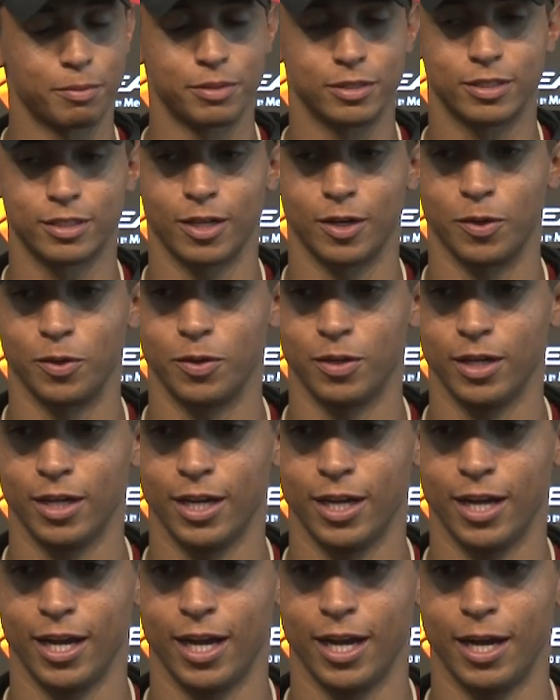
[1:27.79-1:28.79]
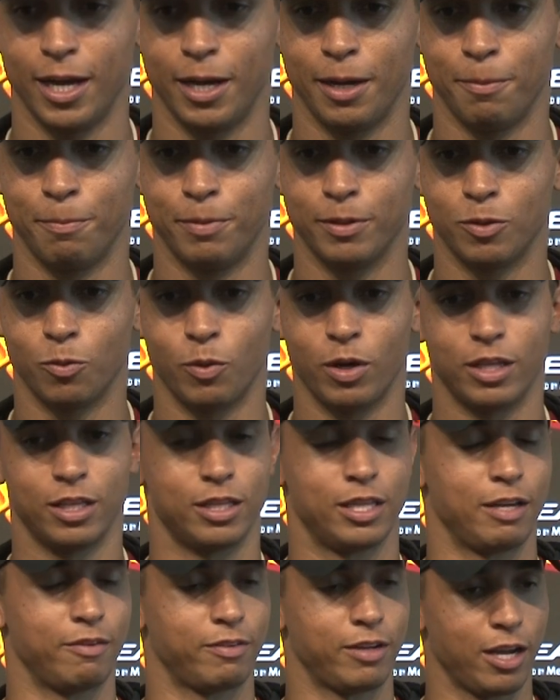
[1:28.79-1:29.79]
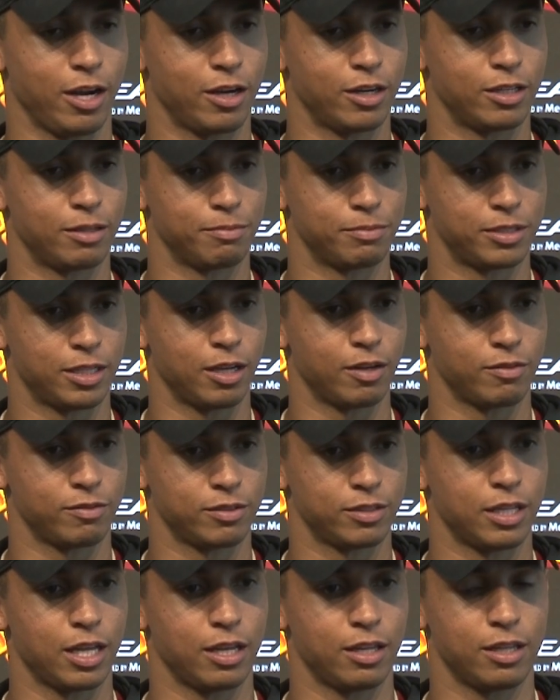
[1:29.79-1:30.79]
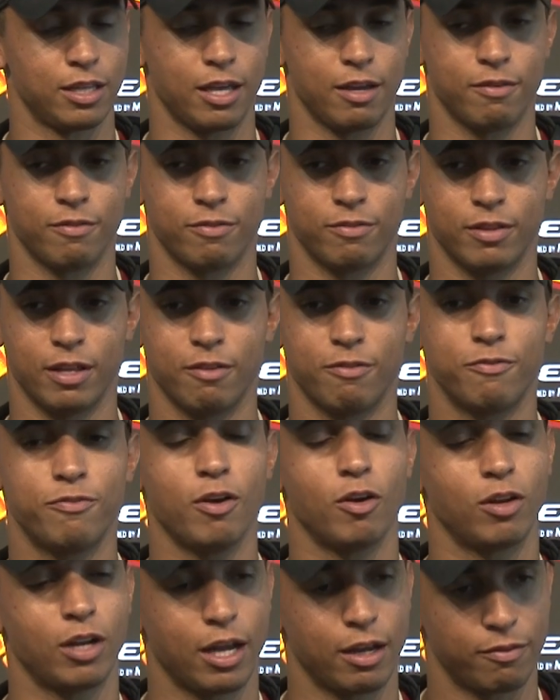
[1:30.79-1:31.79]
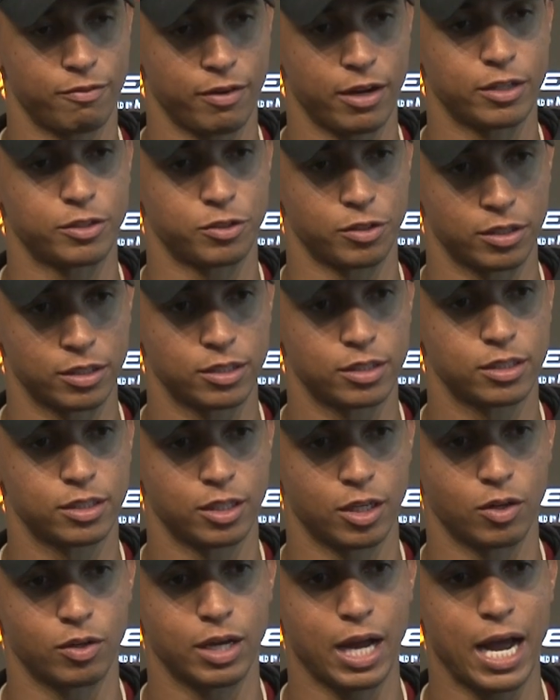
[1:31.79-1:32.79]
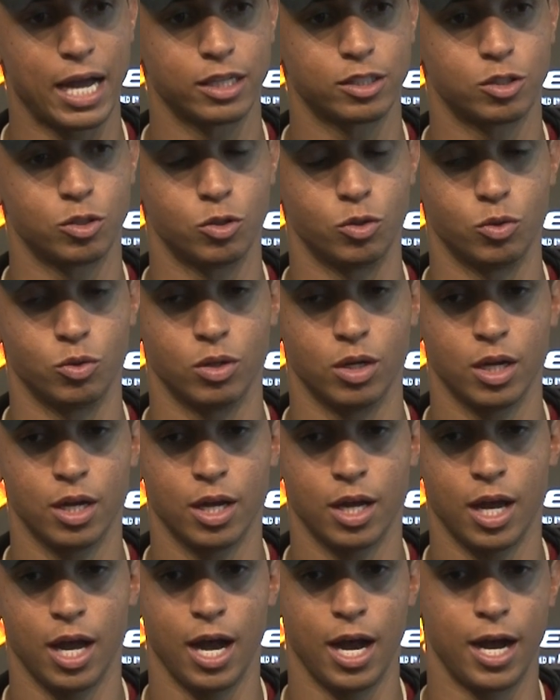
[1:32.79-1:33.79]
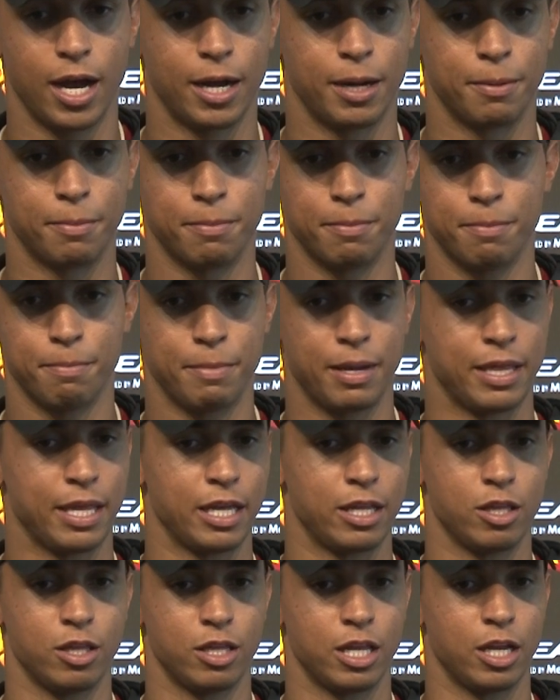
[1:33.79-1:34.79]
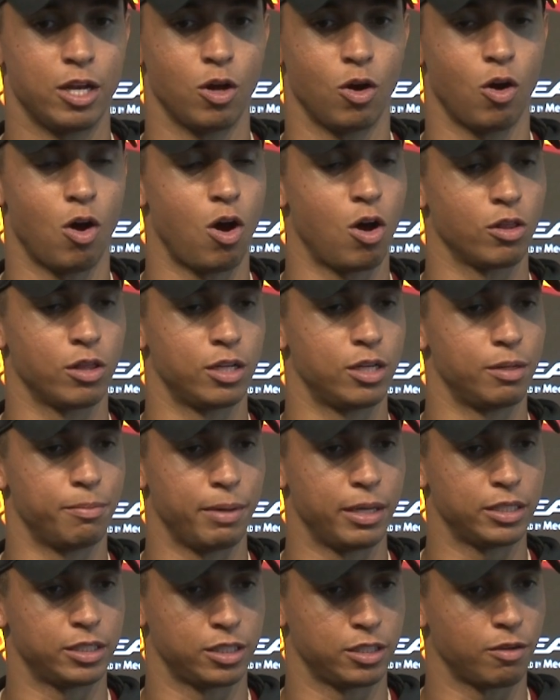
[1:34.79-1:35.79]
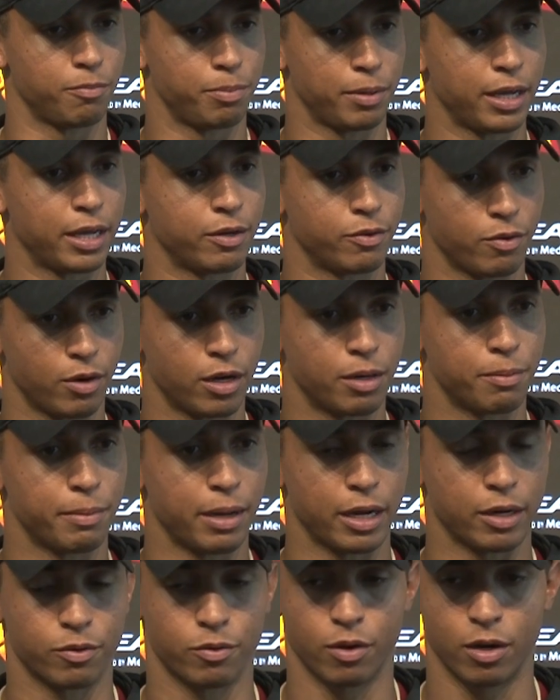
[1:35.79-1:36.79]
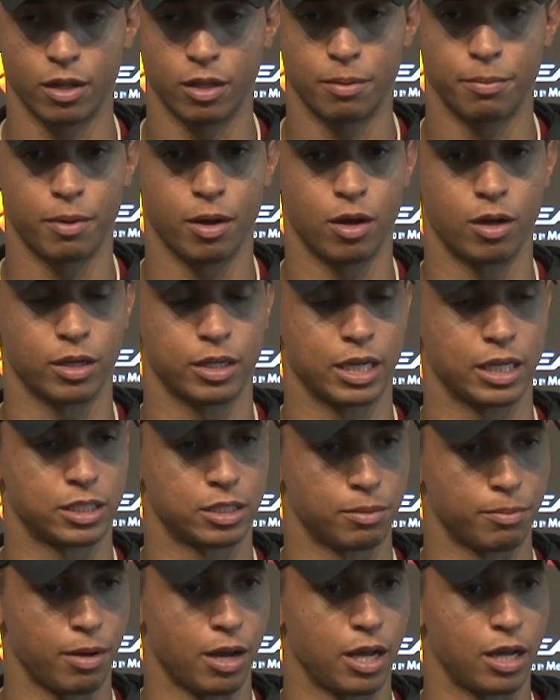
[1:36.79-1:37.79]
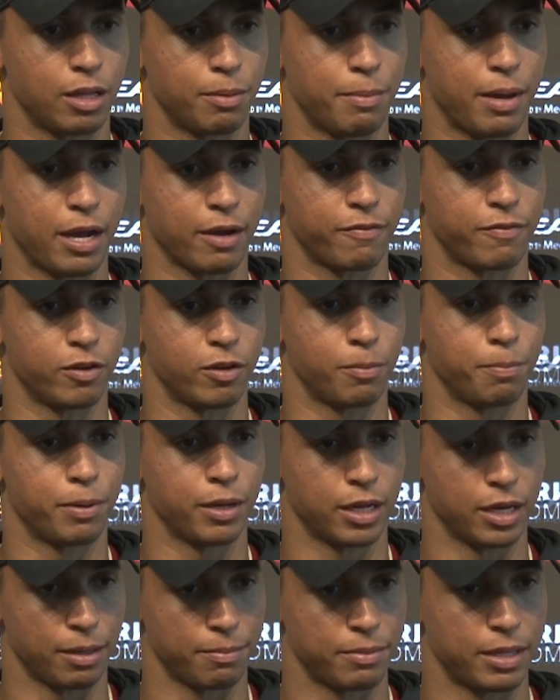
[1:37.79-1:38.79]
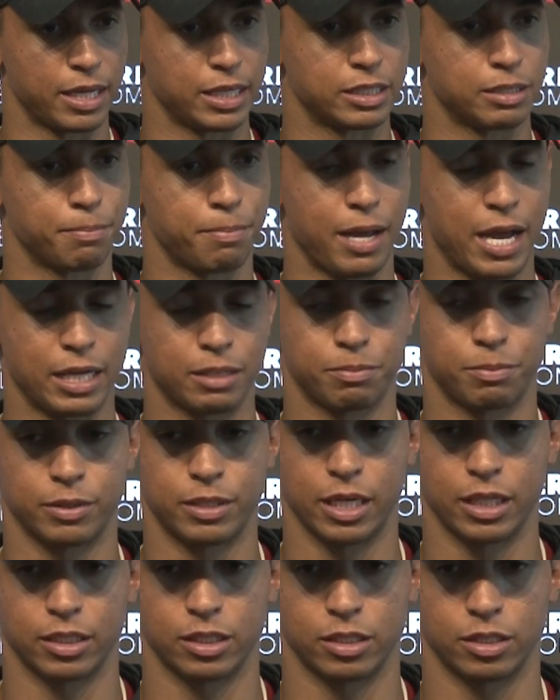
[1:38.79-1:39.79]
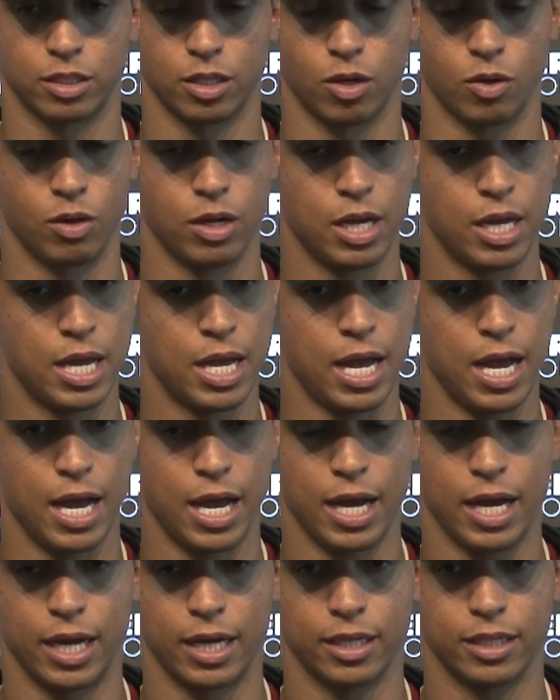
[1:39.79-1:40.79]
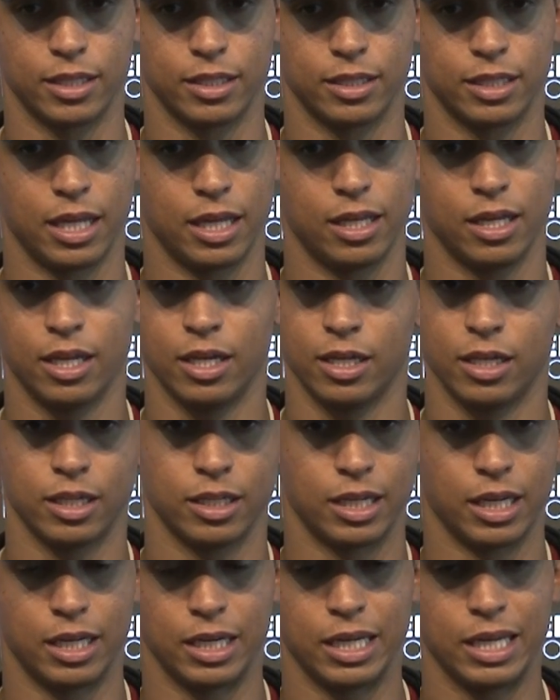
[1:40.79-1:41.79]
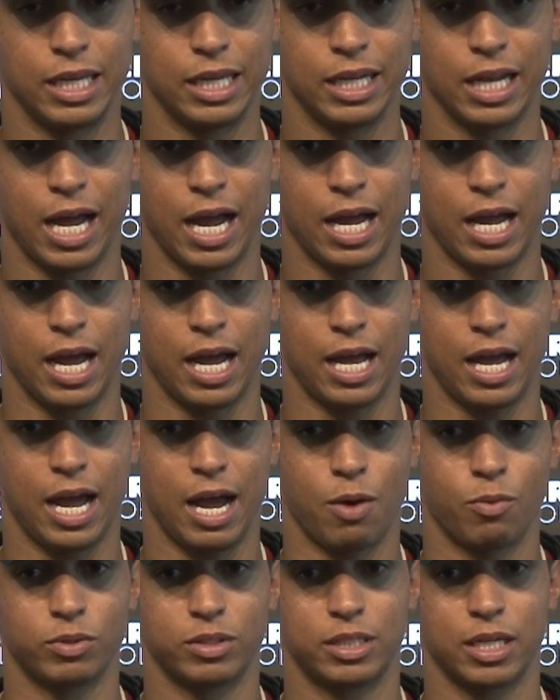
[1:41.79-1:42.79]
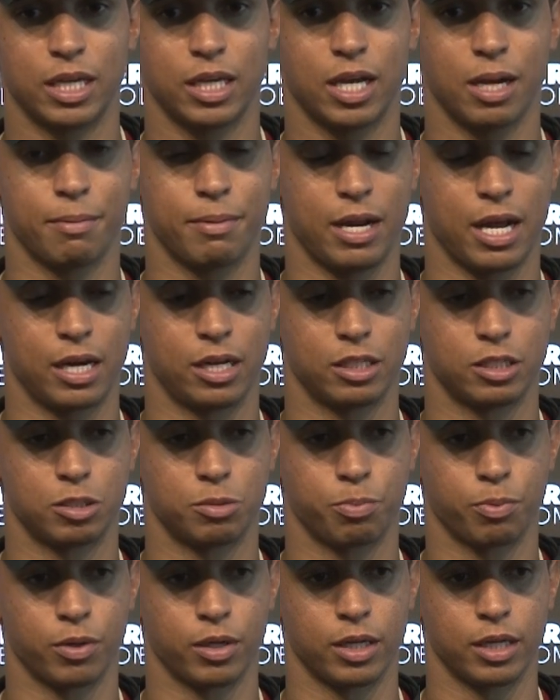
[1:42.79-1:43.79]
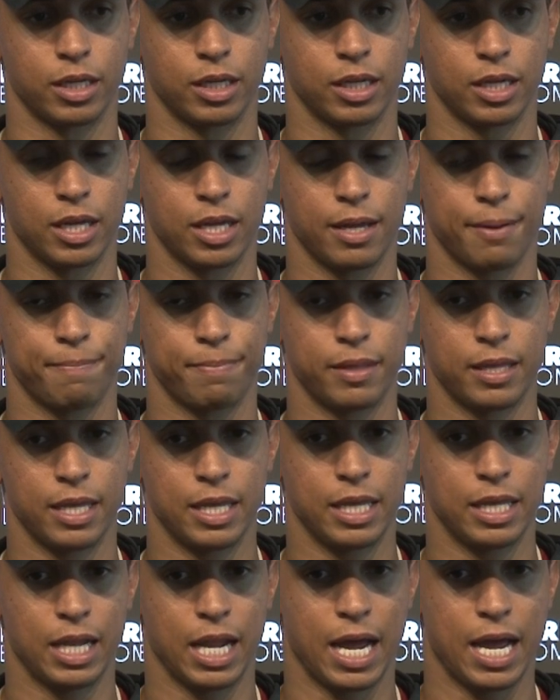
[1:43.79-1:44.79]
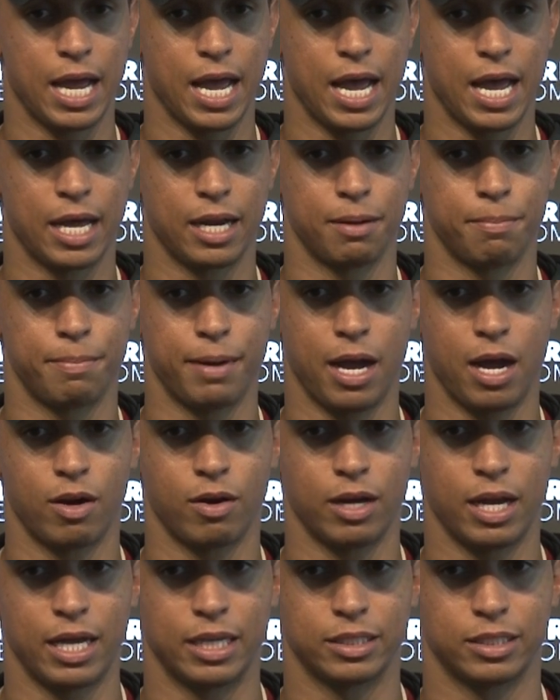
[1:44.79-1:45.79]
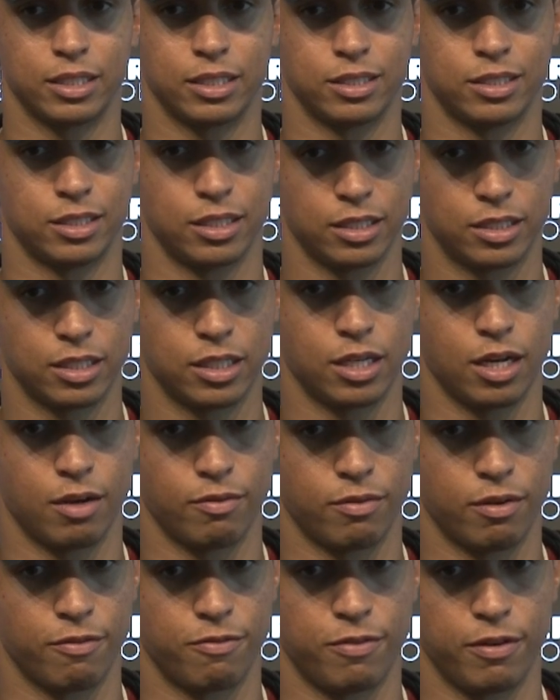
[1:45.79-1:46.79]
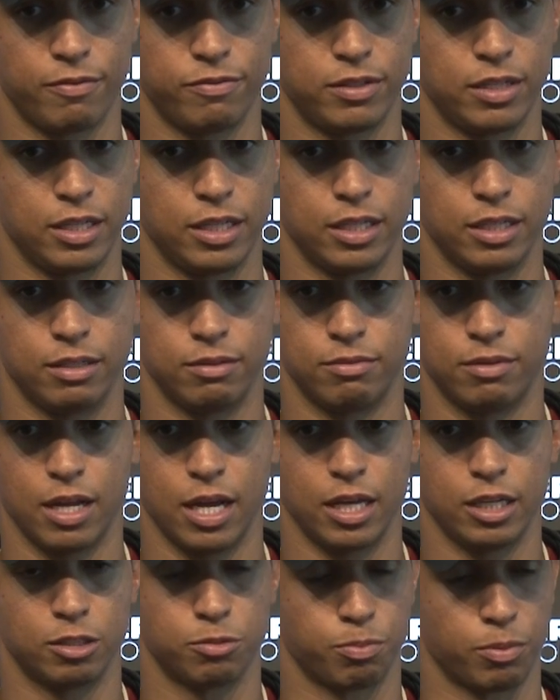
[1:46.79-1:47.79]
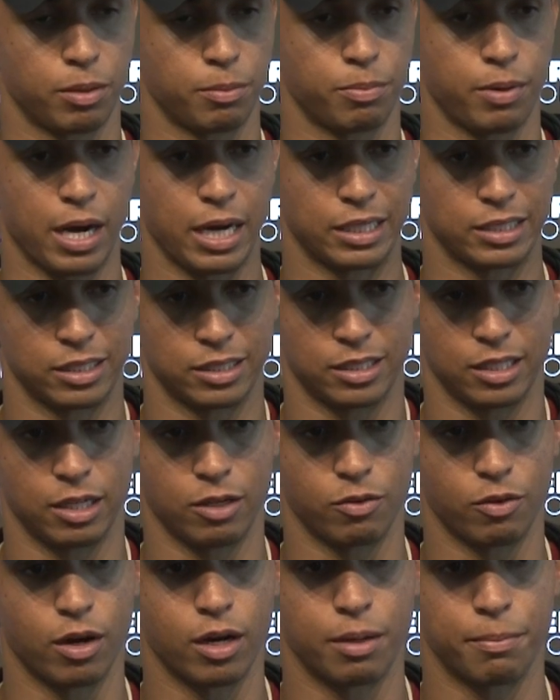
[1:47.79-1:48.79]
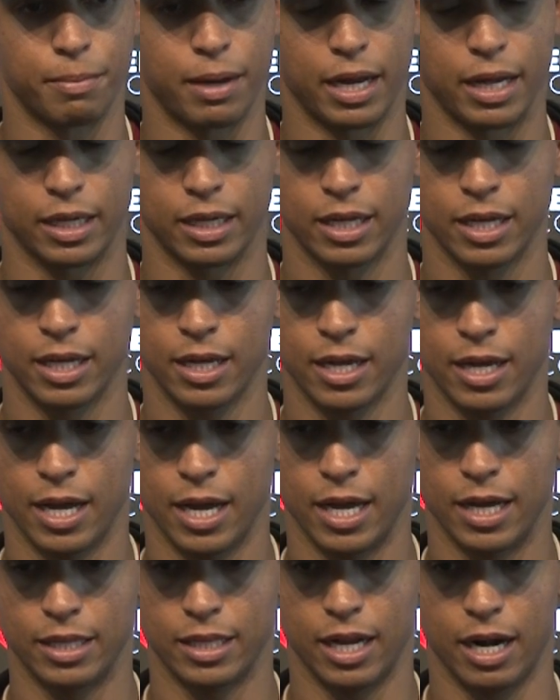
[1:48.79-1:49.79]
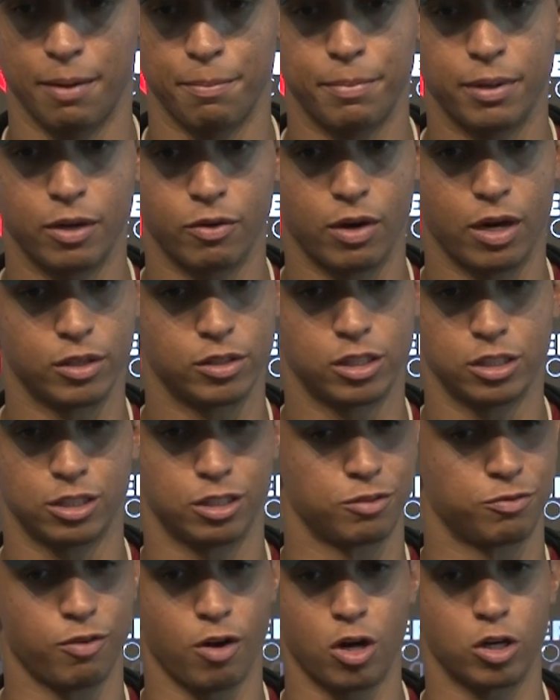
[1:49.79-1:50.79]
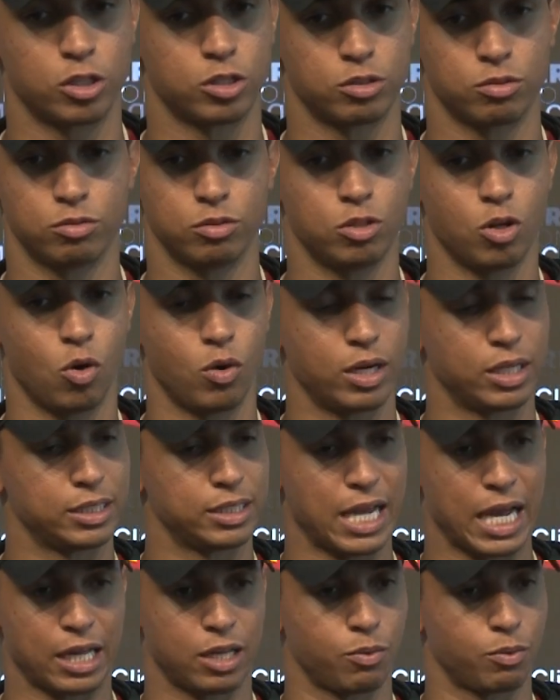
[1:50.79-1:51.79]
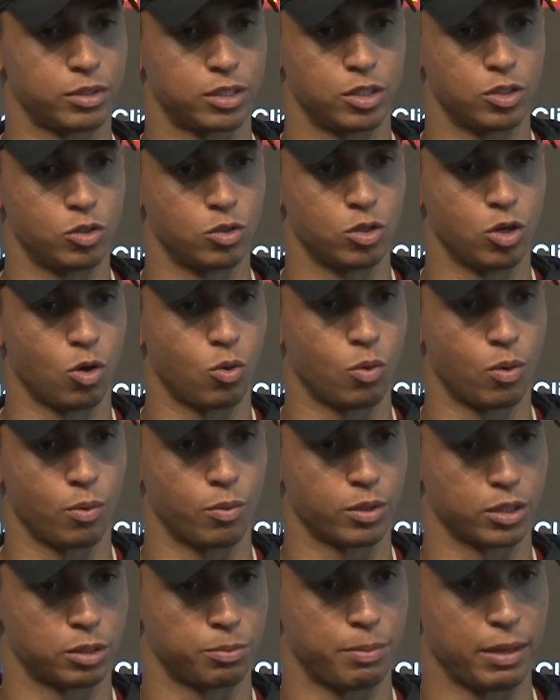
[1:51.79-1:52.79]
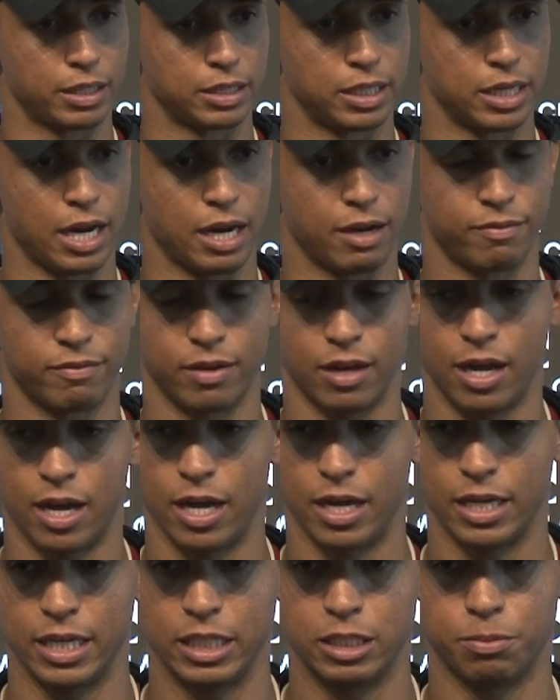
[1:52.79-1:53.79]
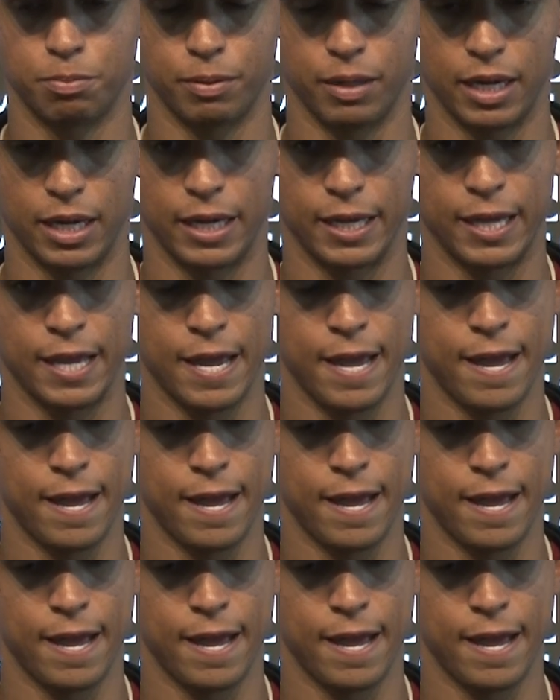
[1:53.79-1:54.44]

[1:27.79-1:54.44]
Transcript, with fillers: And so, uh, but the way that they've carried themselves, they, they've they felt like veterans, you know, guys who, um, man, they, they know all the dimensions of playing running back, running the ball, catching the ball in the backfield, picking up things in pass protection. So, uh, the, again, Eli, I, I, would say coming out of the spring, Eli had about as consistent of a 15 day spring practice as any running back uh, that I've been around, just as far as knowing exactly what to do, knowing what we're expecting out of uh, each play.